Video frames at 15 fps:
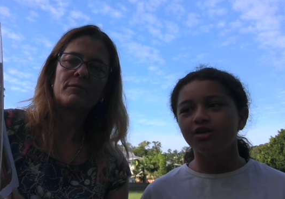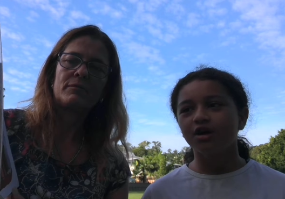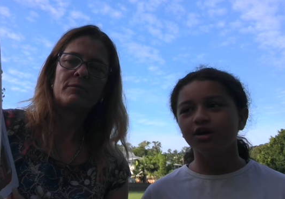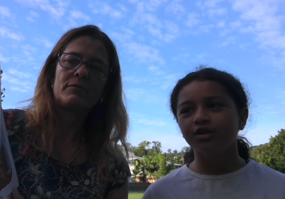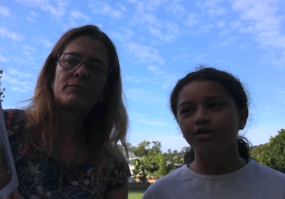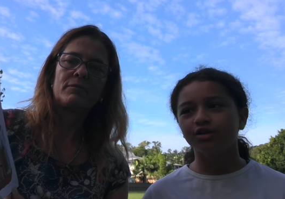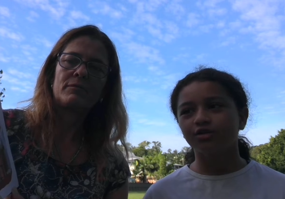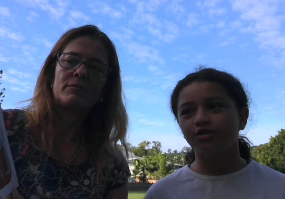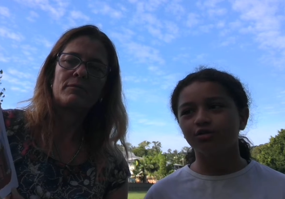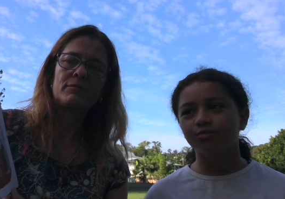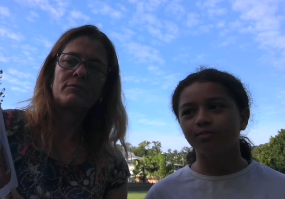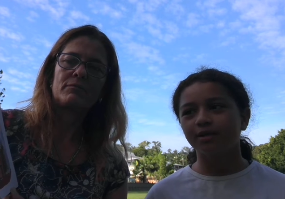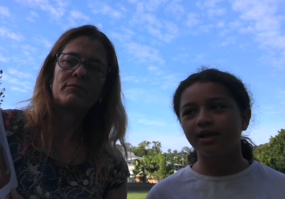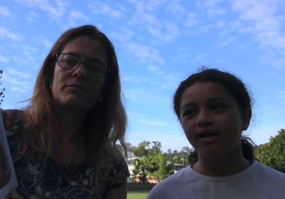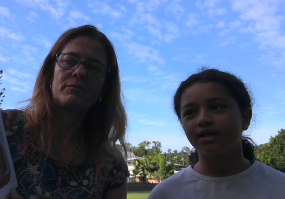Speaker 1: Not your
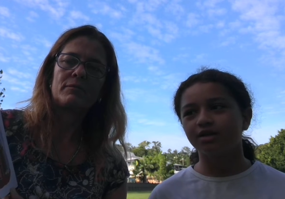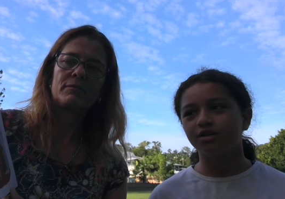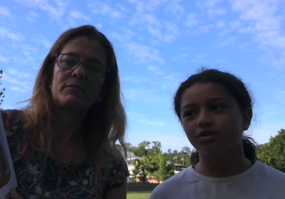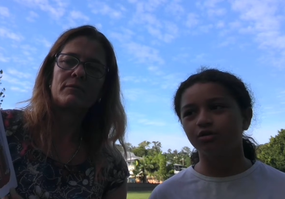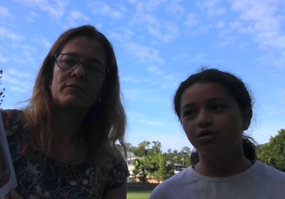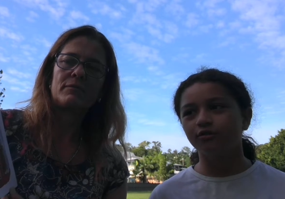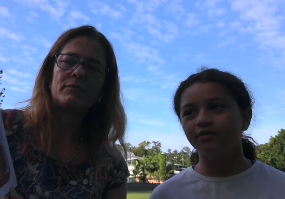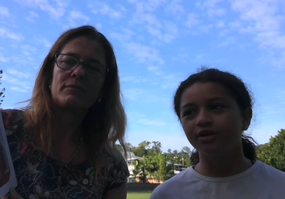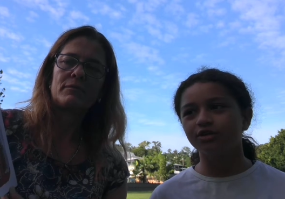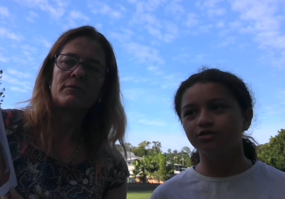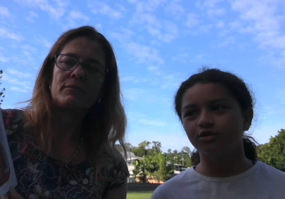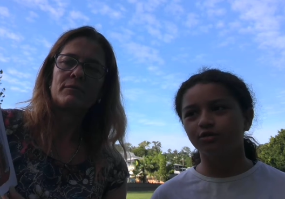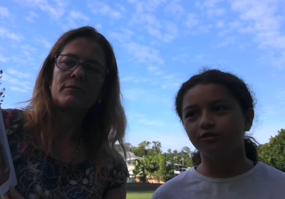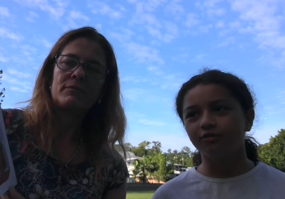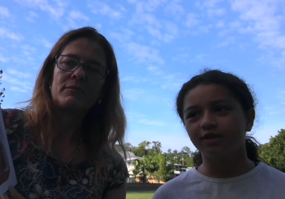gold-plated golfing
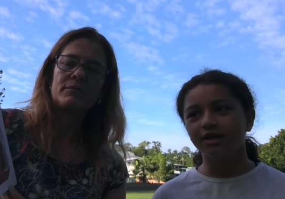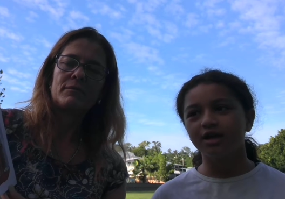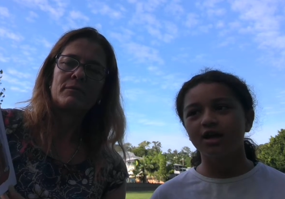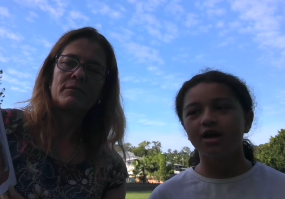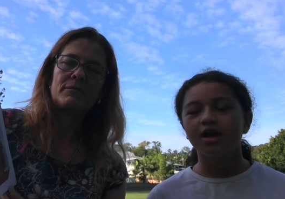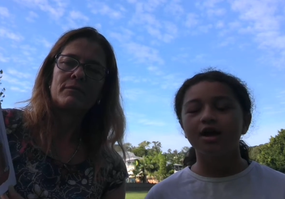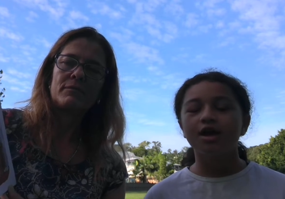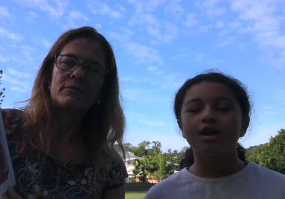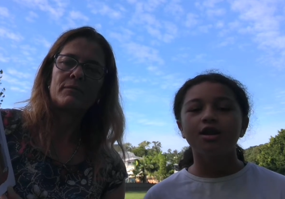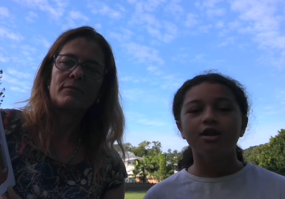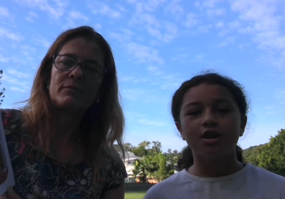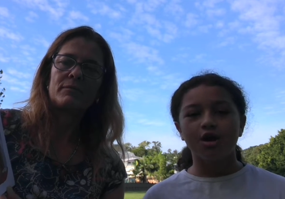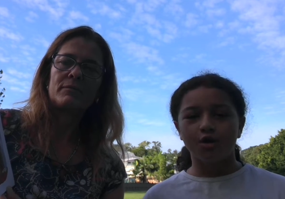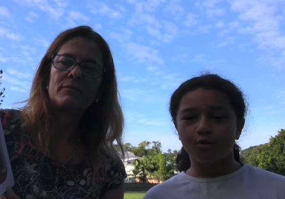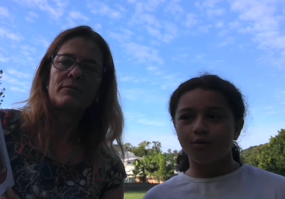trophy?
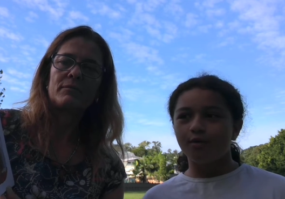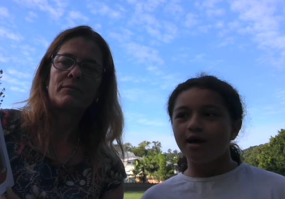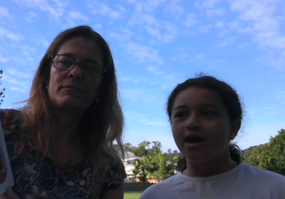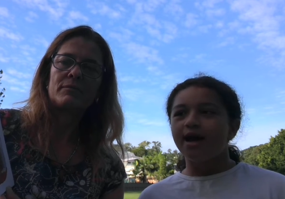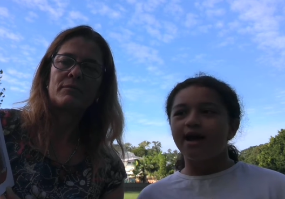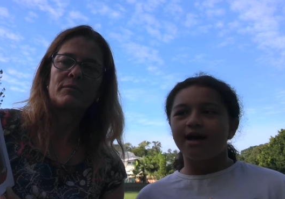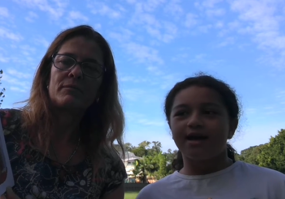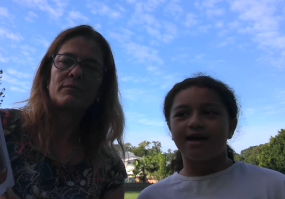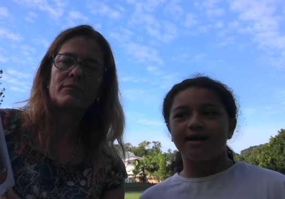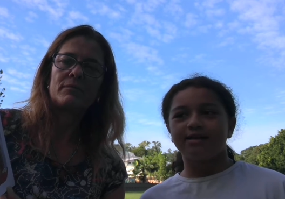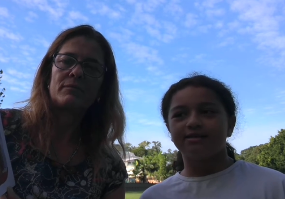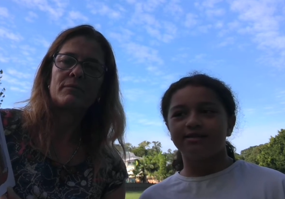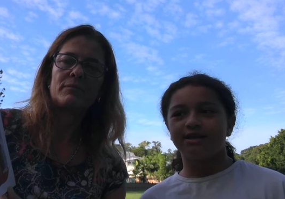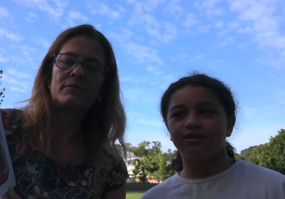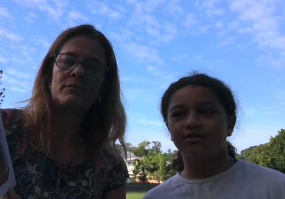No,
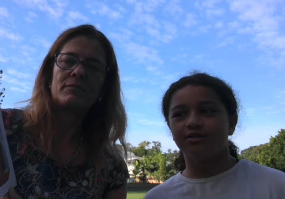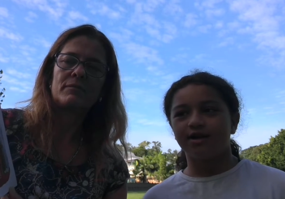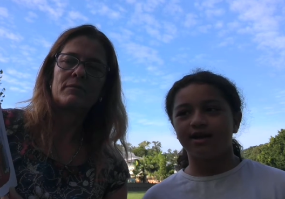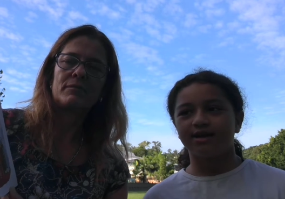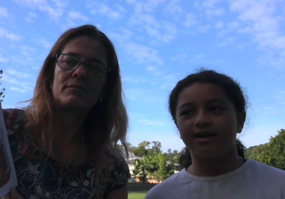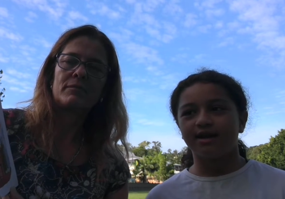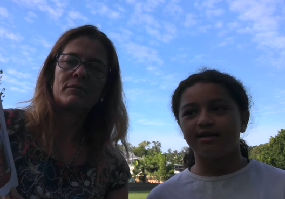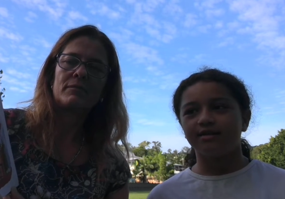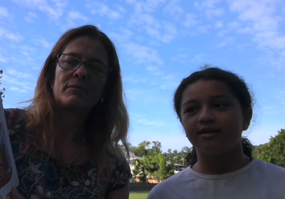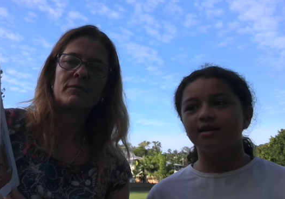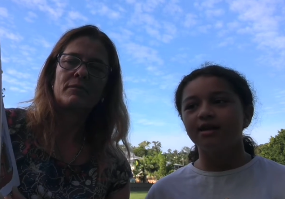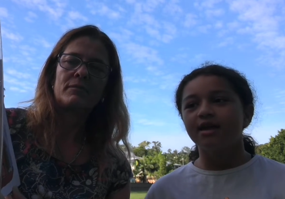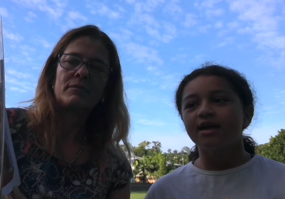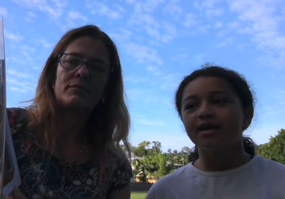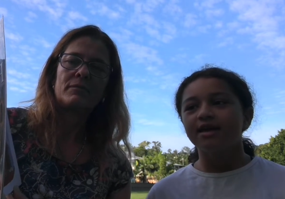said Grandad.
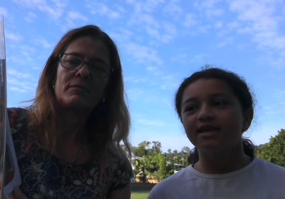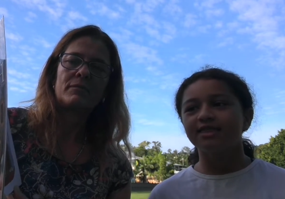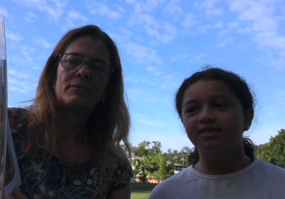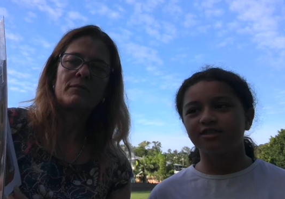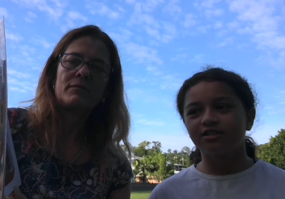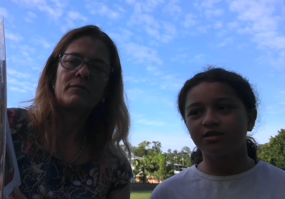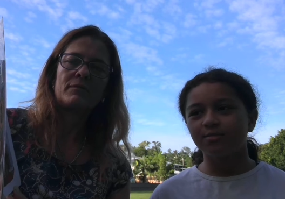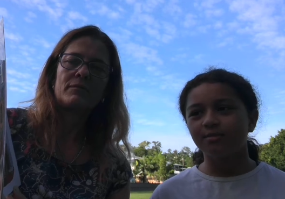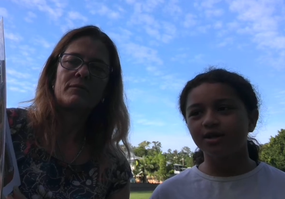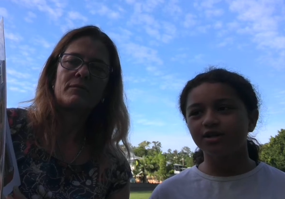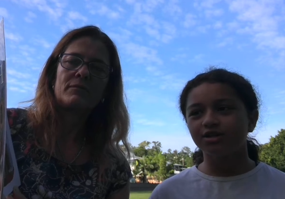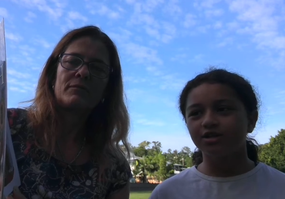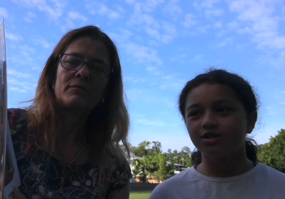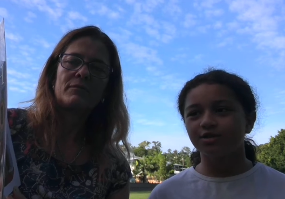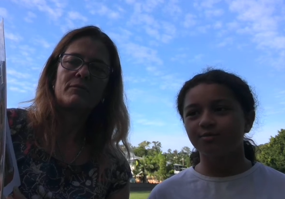It's
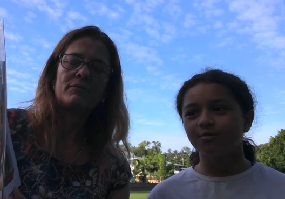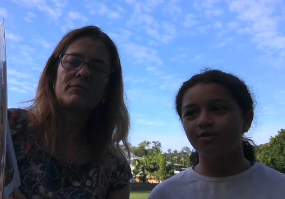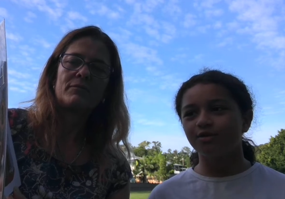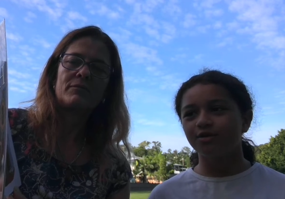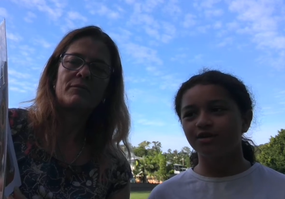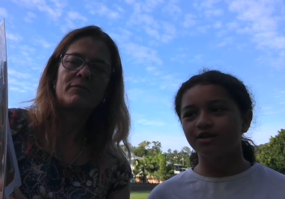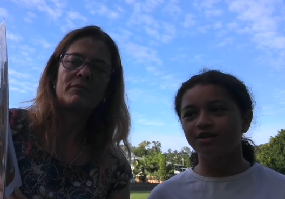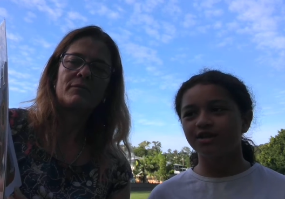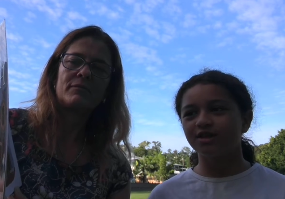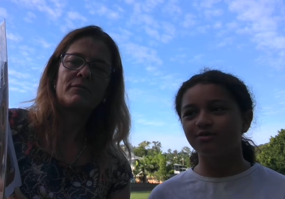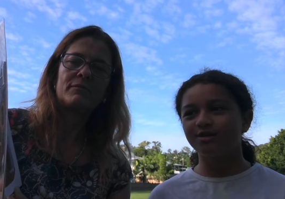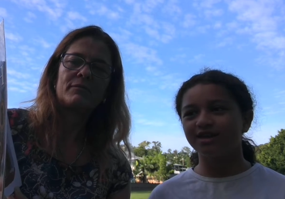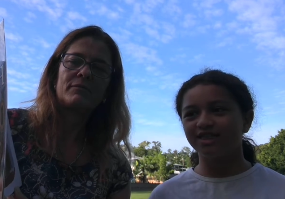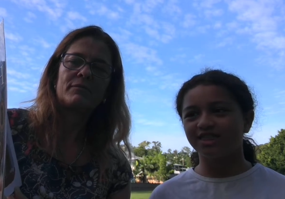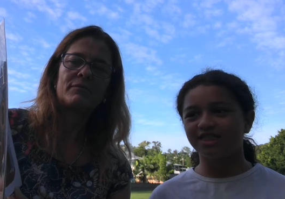much more
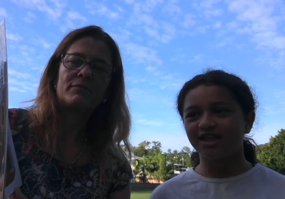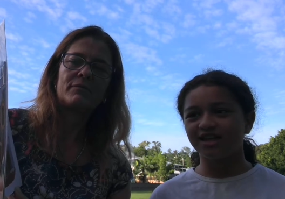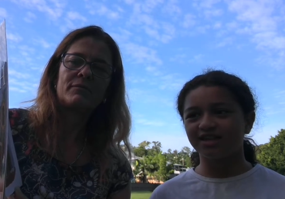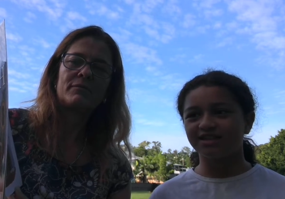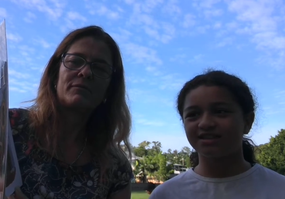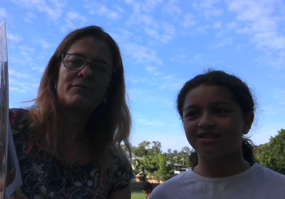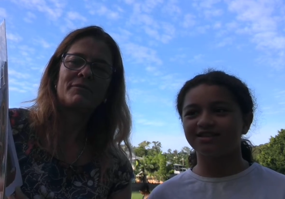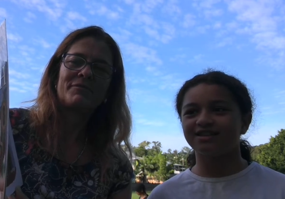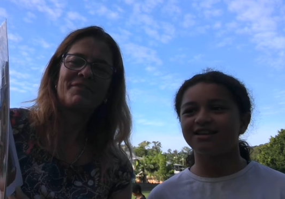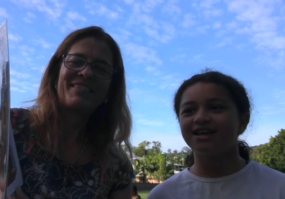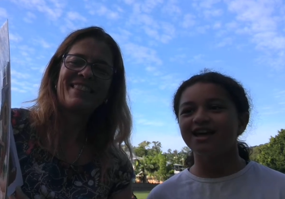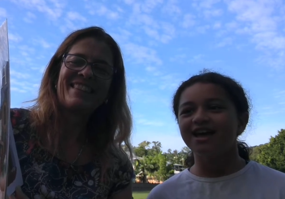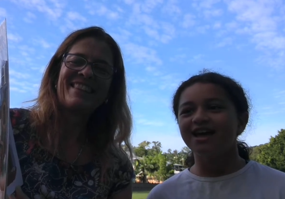serious.